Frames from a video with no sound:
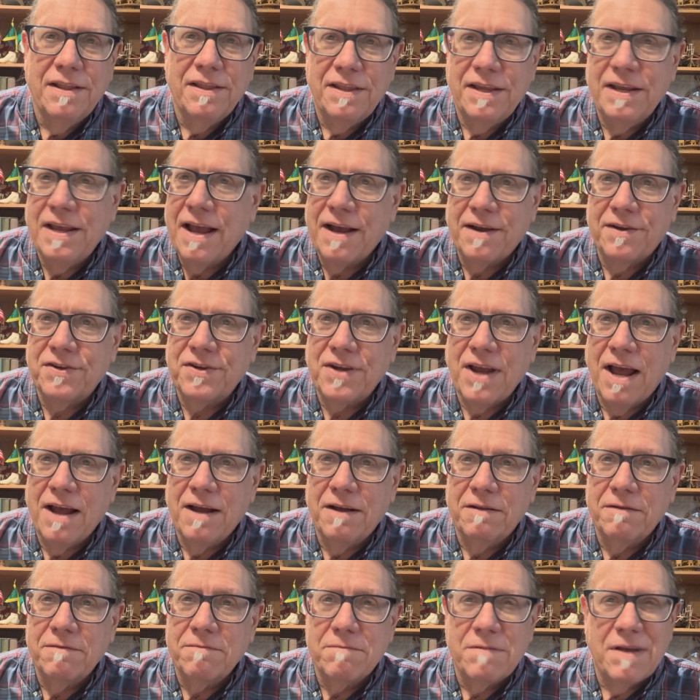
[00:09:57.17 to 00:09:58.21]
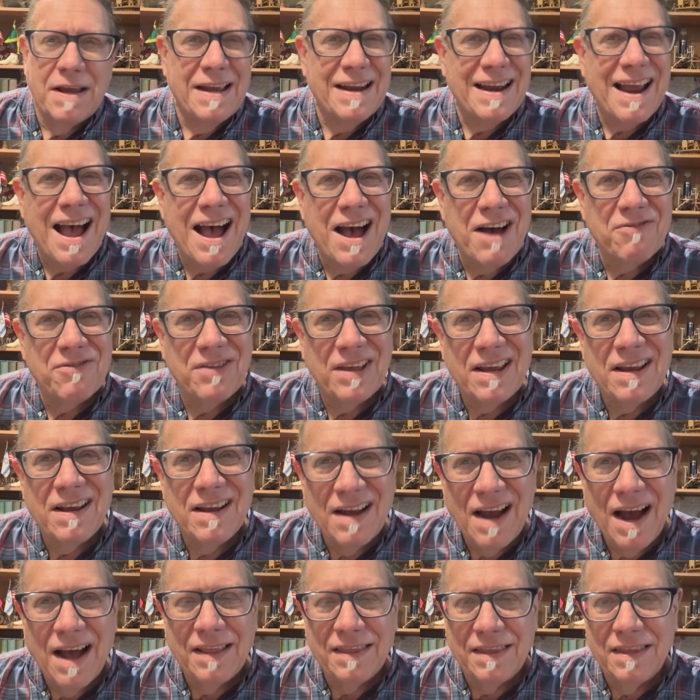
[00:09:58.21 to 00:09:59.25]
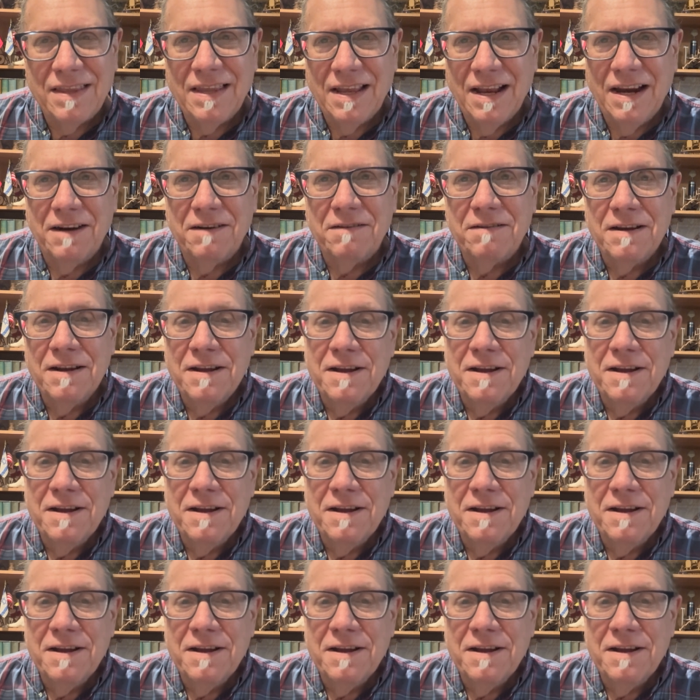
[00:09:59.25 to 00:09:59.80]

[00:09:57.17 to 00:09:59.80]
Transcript: the exile and how they got there.